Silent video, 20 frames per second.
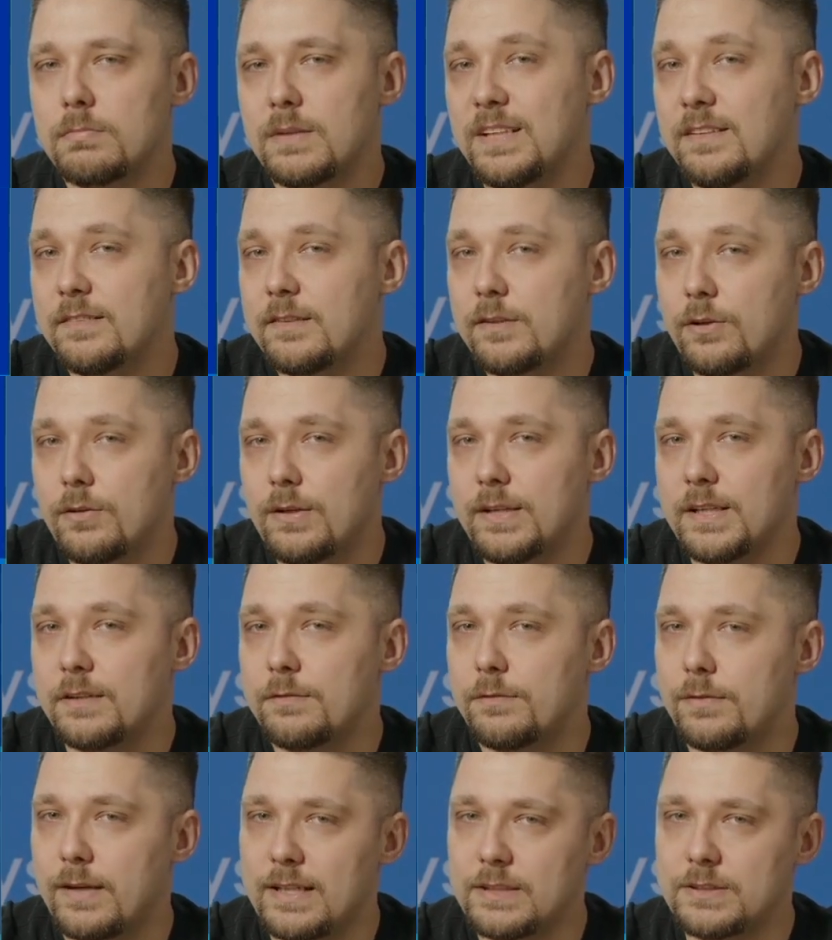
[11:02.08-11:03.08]
installing
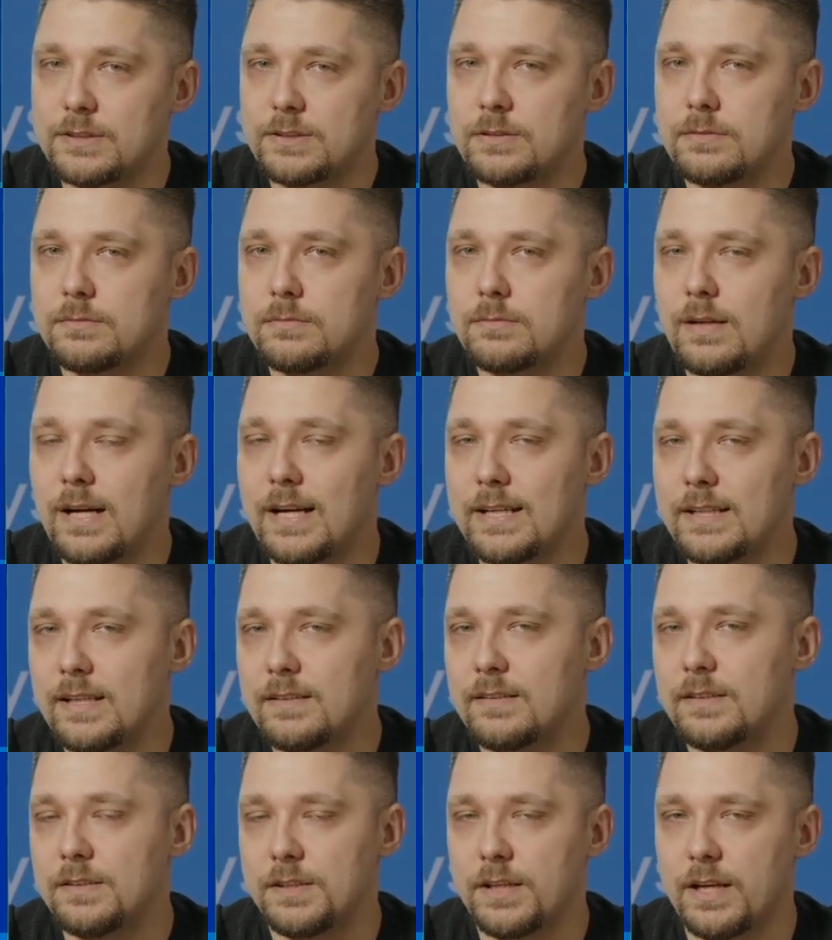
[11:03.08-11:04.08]
fresh
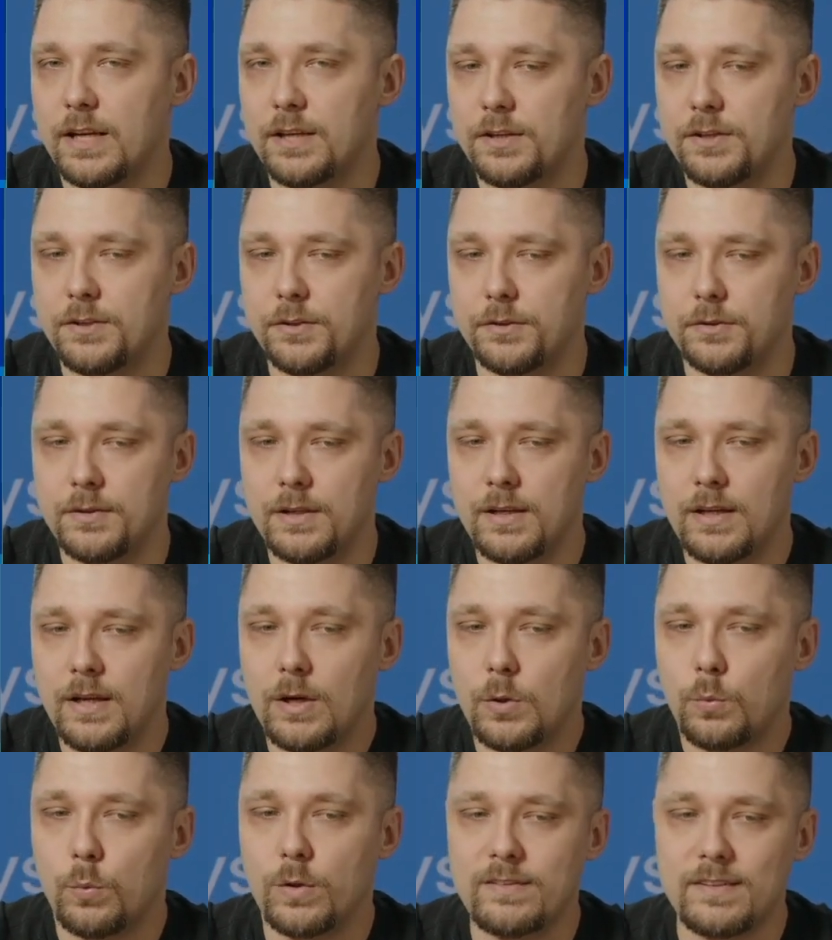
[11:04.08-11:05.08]
IdentityIQ.
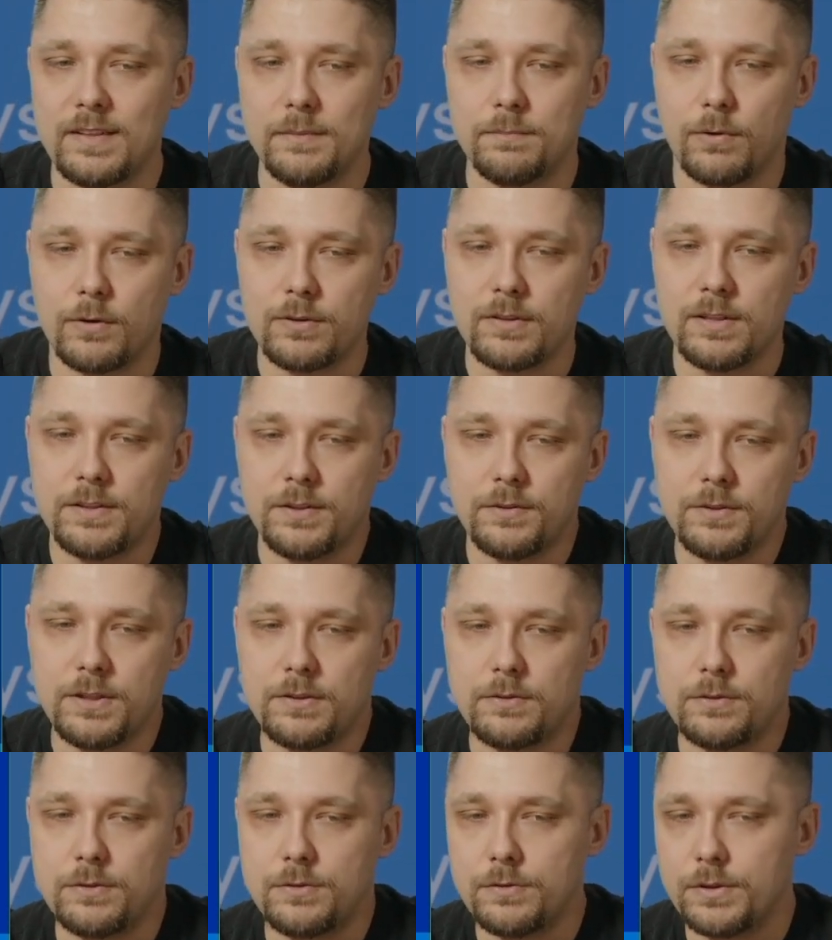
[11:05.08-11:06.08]
What's important you
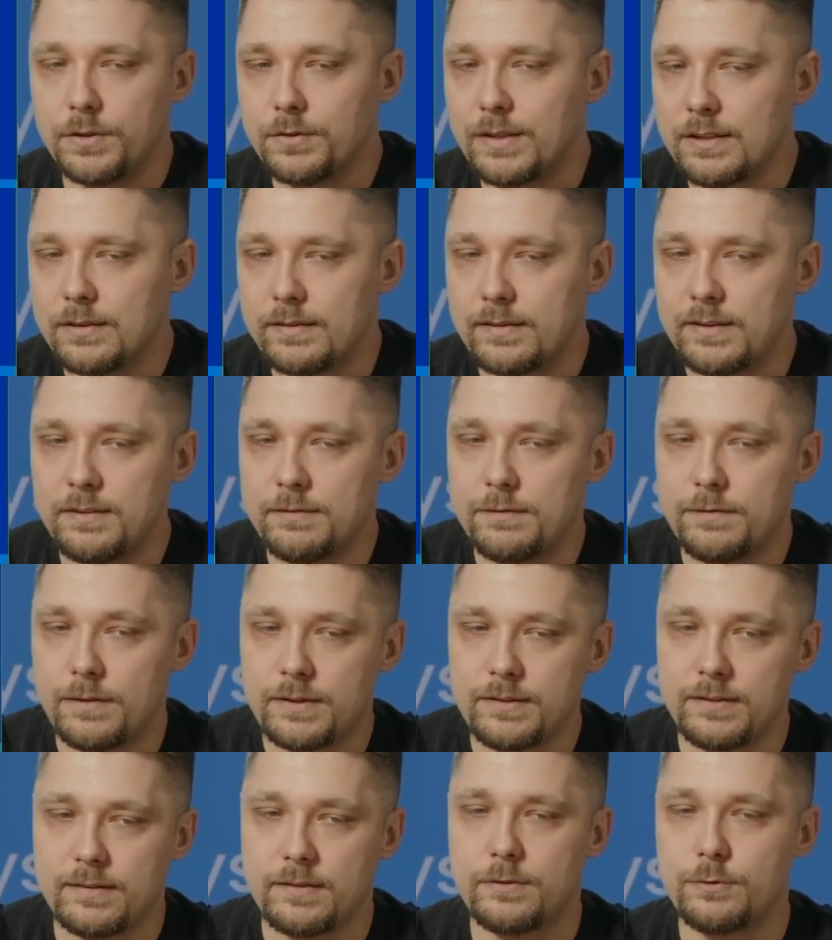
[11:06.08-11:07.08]
need to do, you can see
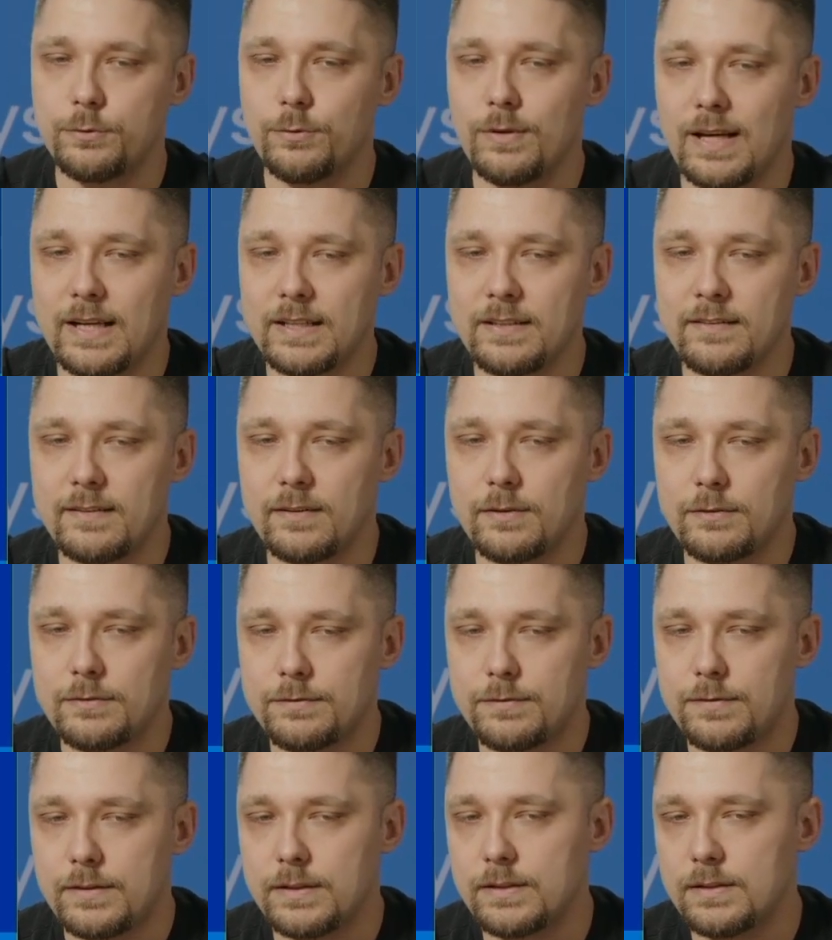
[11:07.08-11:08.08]
first two lines
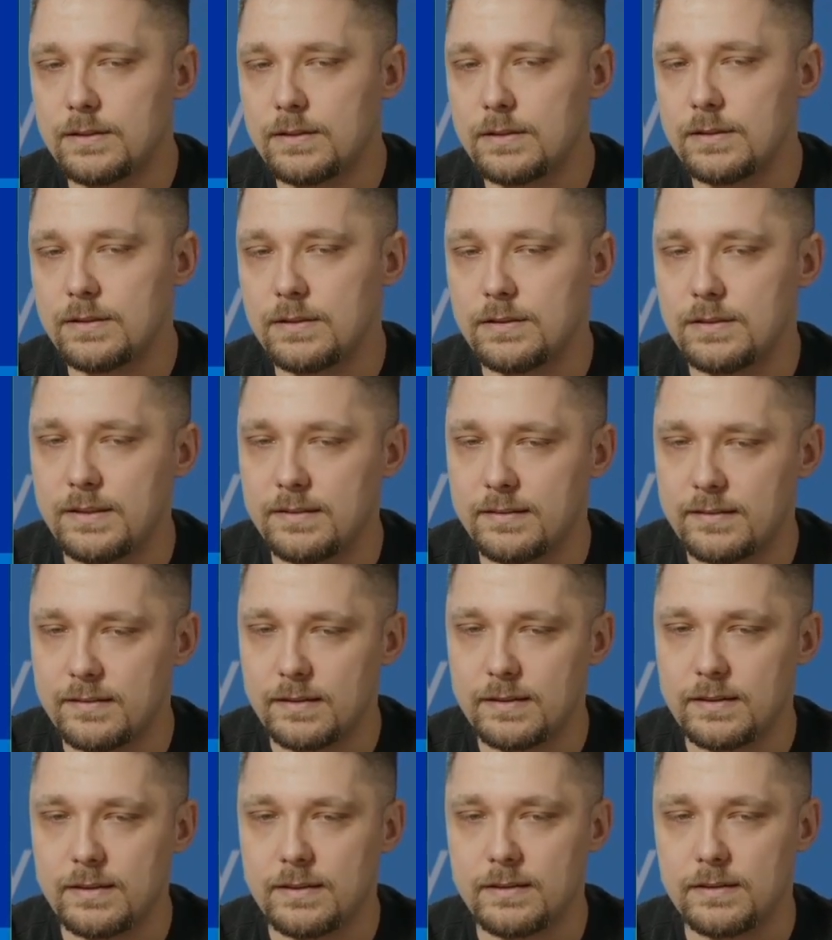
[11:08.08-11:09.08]
of this
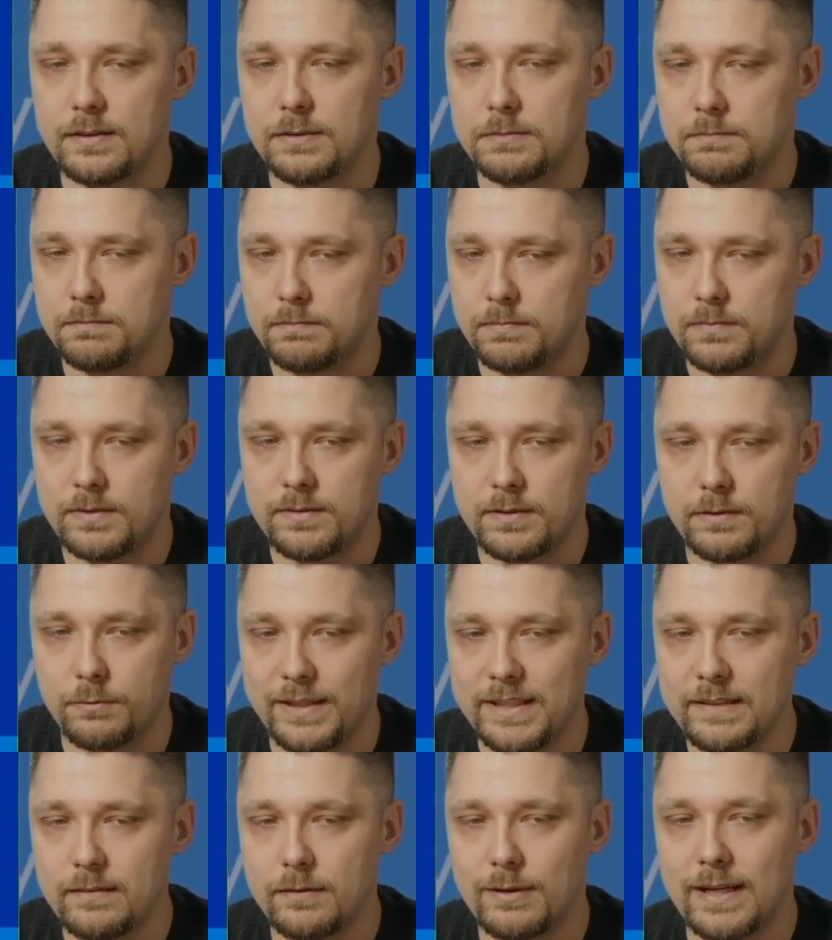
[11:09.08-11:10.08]

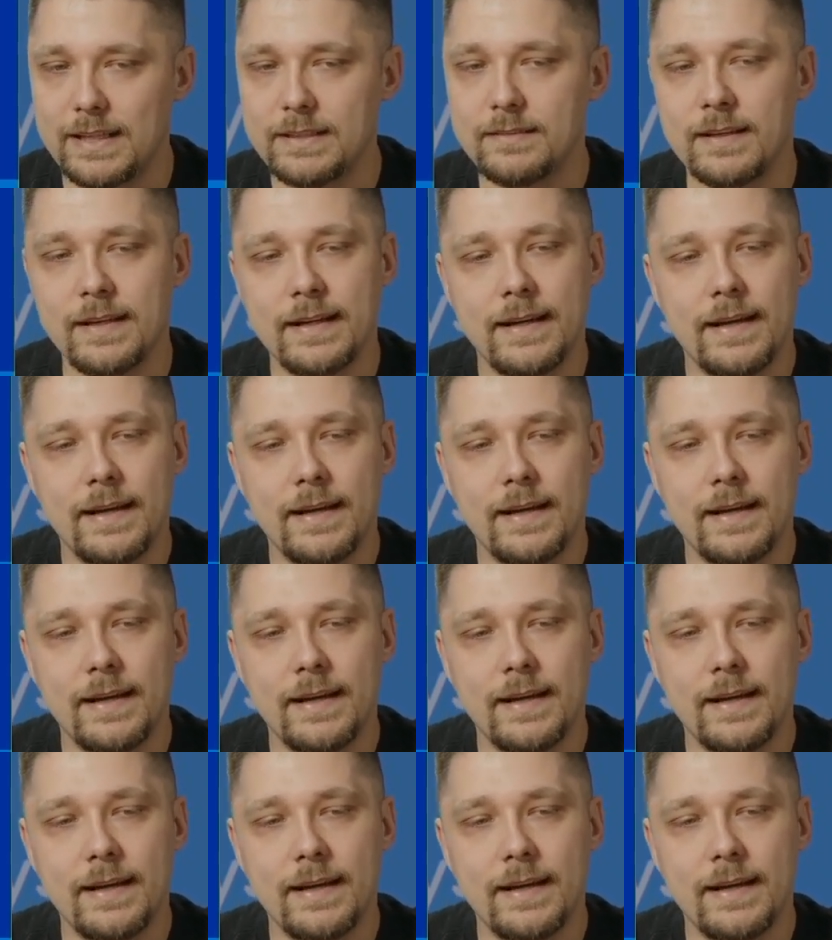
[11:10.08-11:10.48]
screen, right?